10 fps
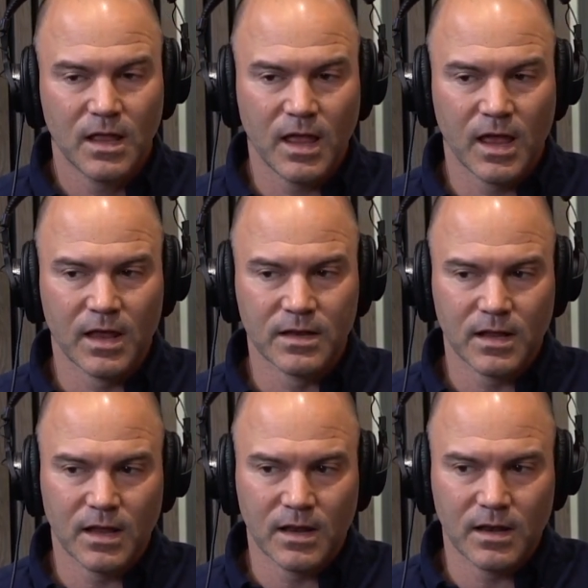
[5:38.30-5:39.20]
And
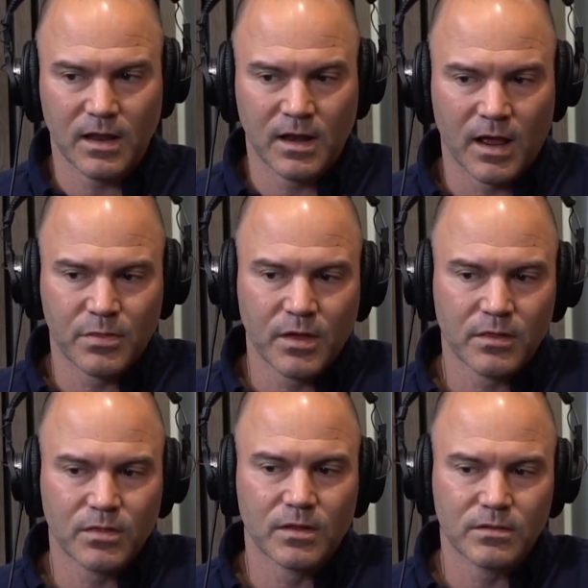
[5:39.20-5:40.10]
I
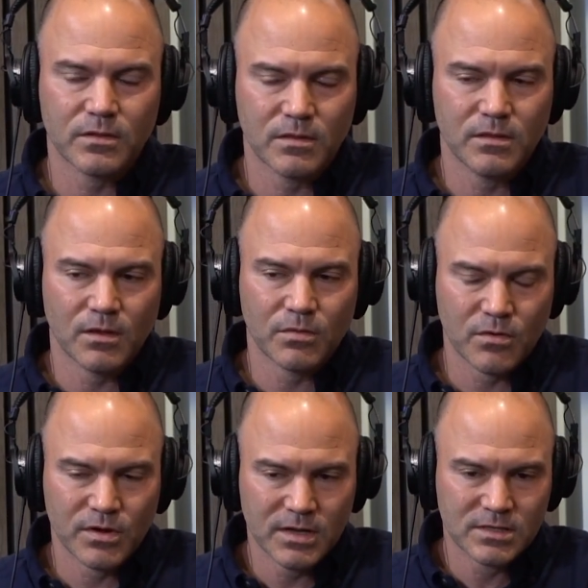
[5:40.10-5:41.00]
think that, you know,
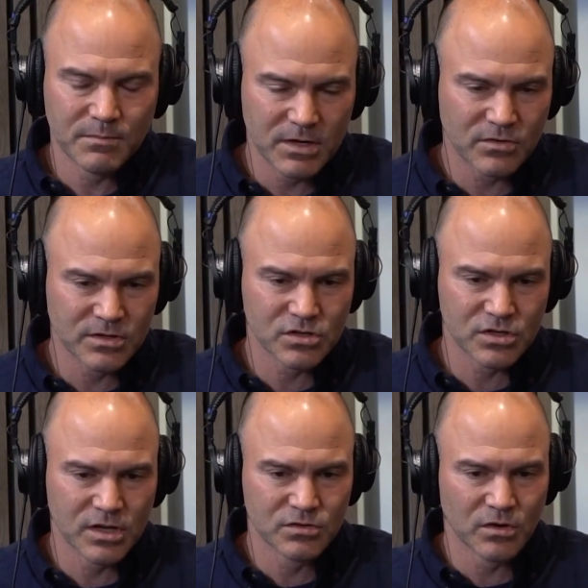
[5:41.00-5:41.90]
there needs to be a
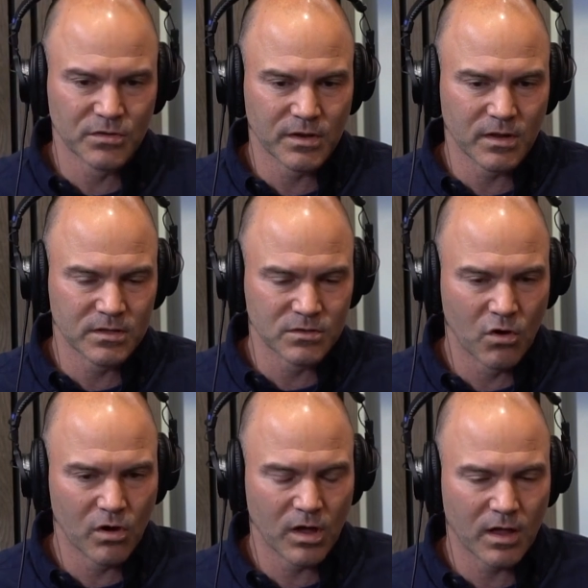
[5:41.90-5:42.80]
transition in Israel that is
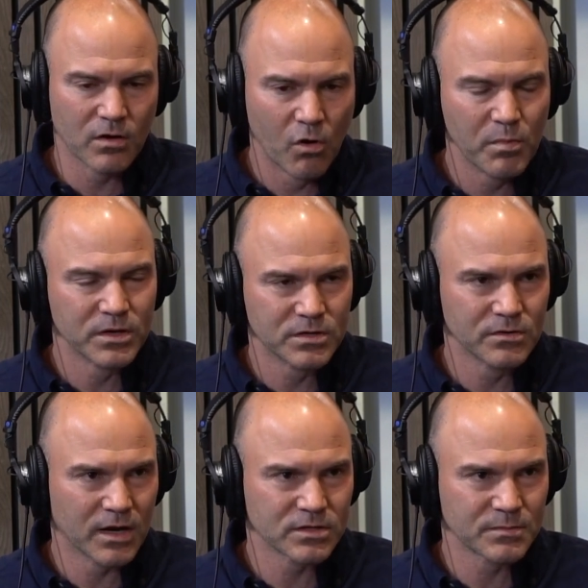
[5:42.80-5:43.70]
open to
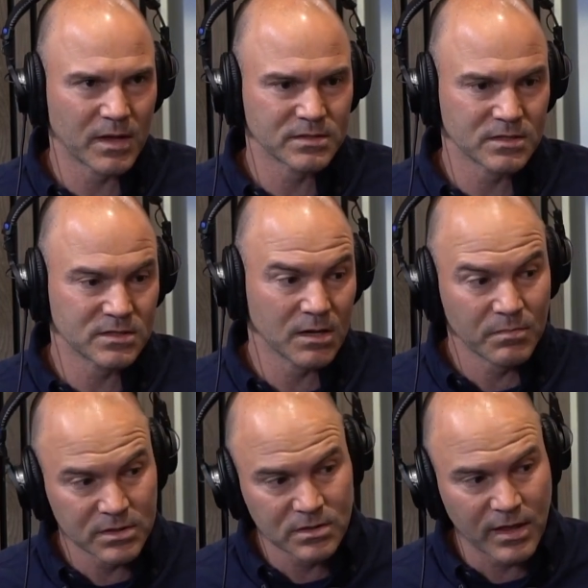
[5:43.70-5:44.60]
not just Palestinian state,
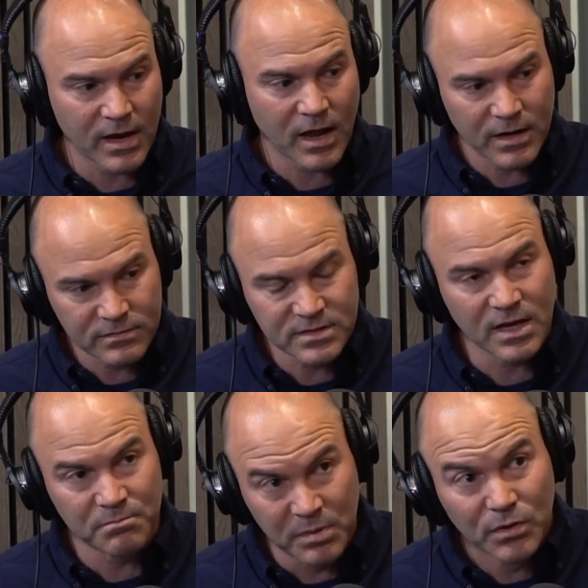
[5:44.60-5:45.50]
but to that kind of
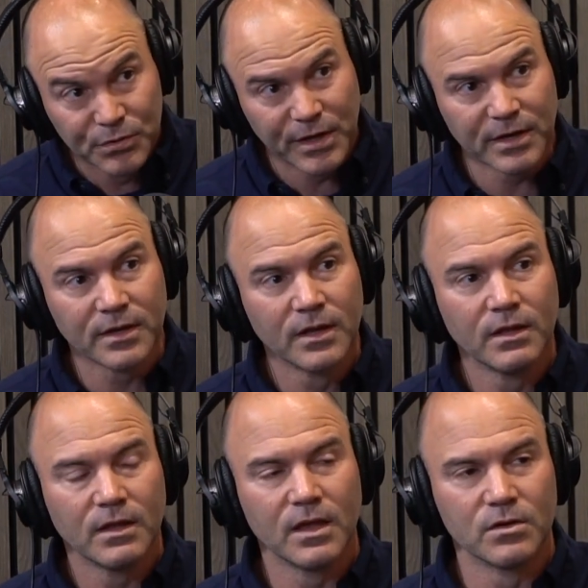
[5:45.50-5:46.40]
state building
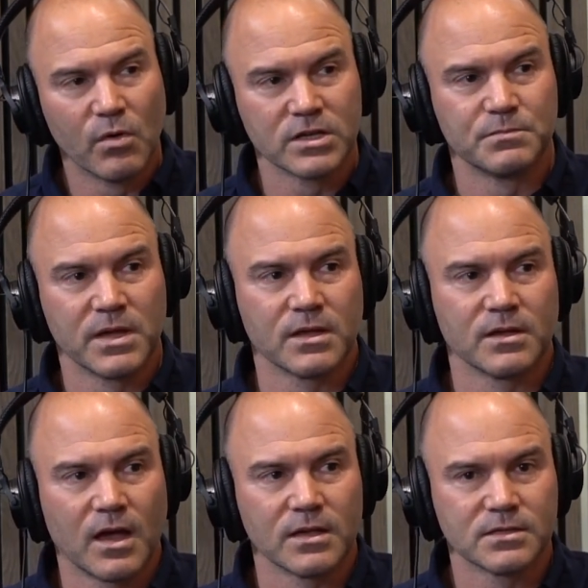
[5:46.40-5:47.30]
in the West Bank
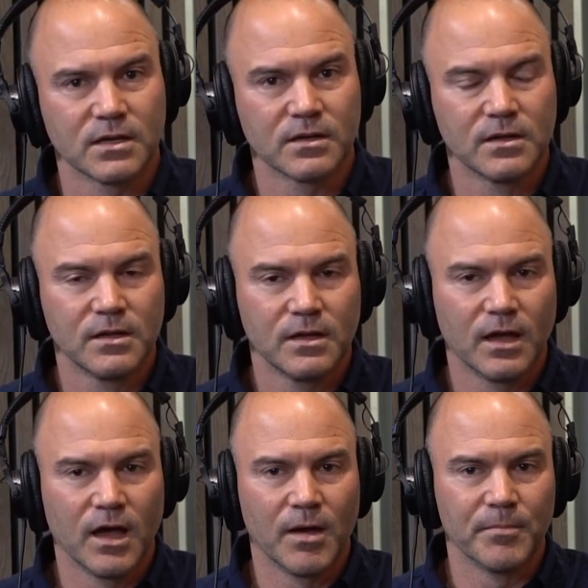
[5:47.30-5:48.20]
and Gaza.
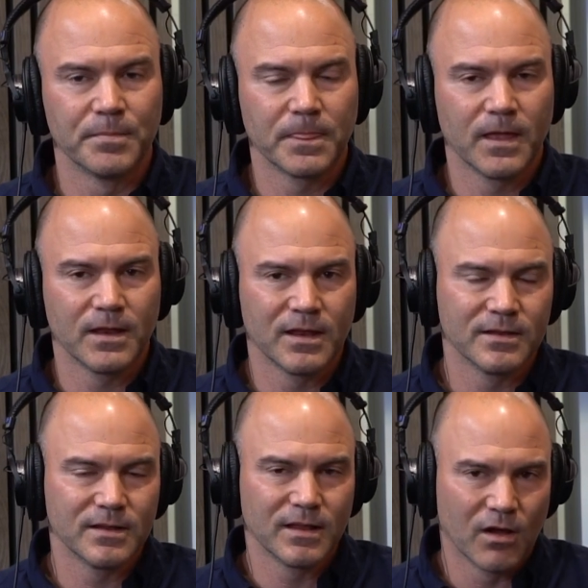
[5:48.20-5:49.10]

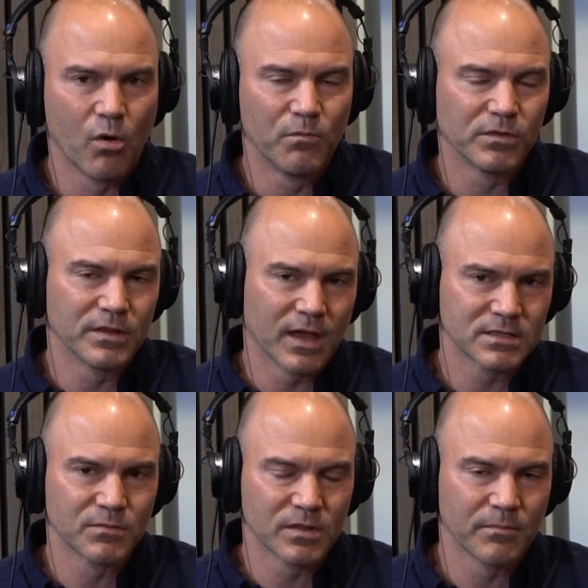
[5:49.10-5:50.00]
And hopefully
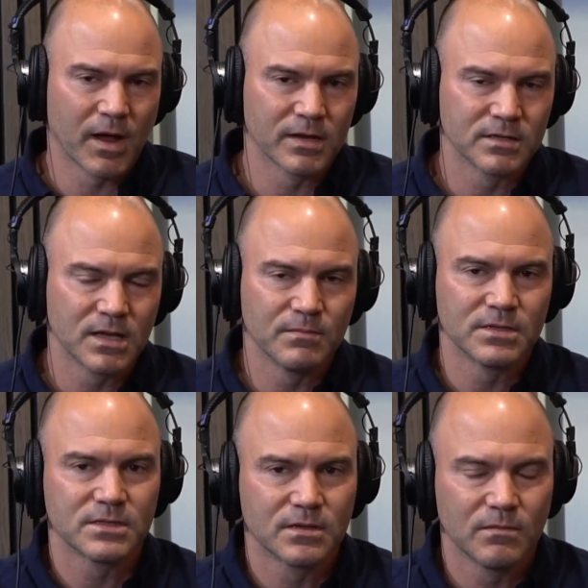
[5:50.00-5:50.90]
that's where the Biden team
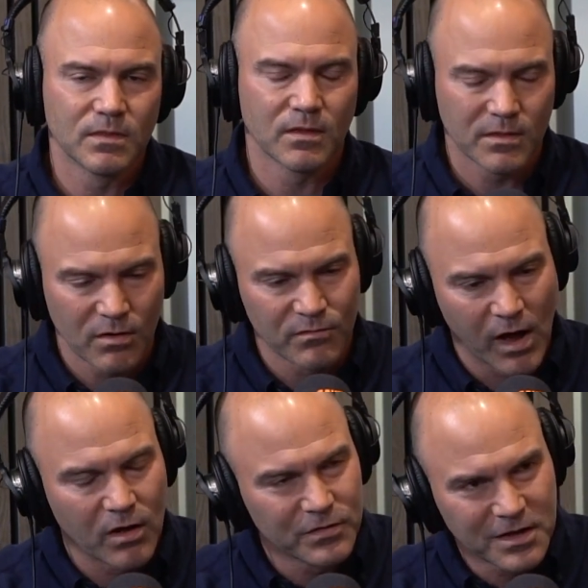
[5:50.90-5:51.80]
is. They're
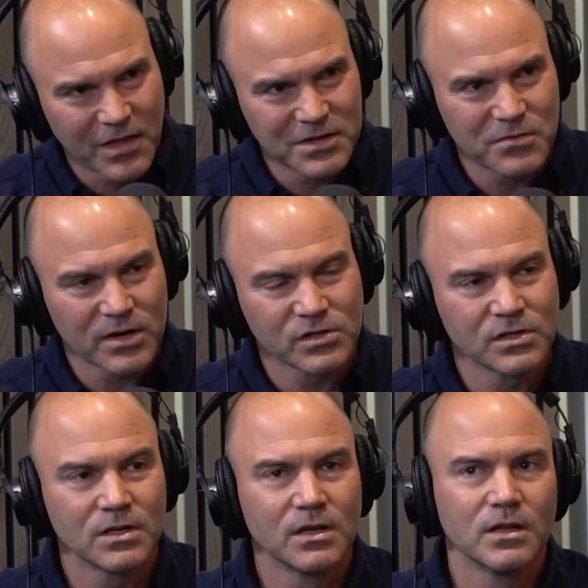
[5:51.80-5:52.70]
evolving in that
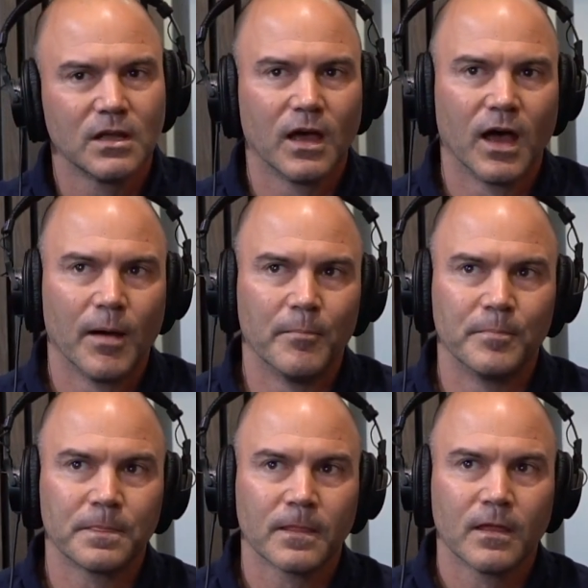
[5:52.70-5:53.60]
direction.
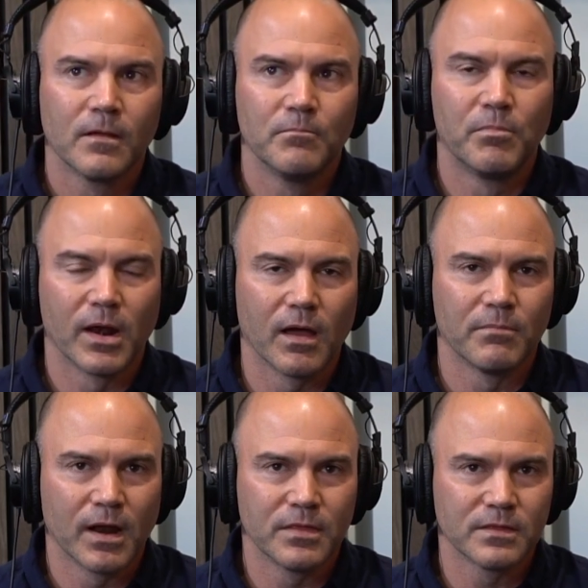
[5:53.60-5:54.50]

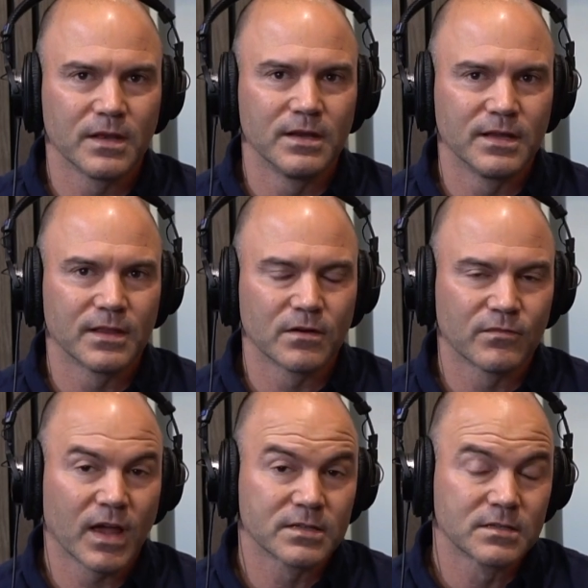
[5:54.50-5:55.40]
But I think they need to get there fast.